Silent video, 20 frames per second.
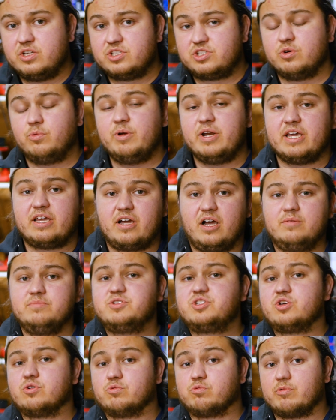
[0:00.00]
So when it
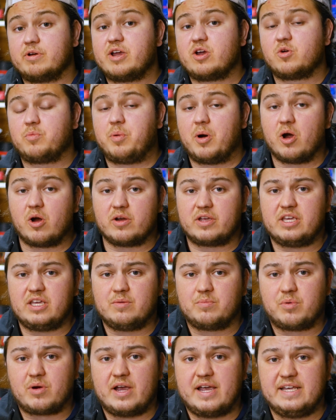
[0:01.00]
comes to rear
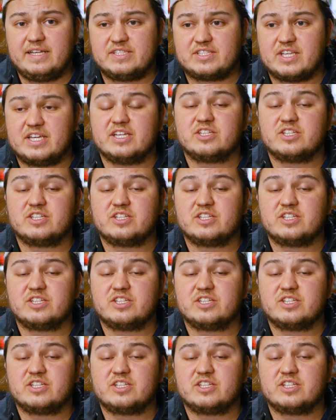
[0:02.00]
parking brakes,